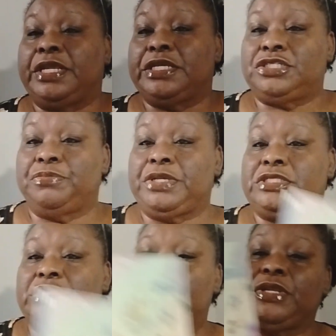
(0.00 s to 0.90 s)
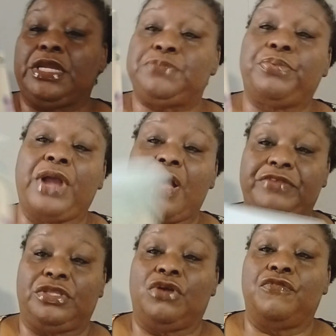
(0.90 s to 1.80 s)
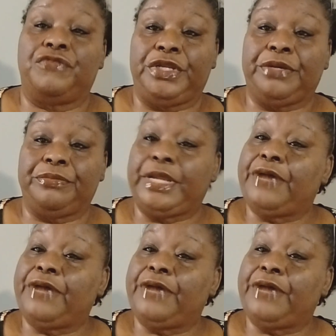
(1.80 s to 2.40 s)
This should be something that's private though for them,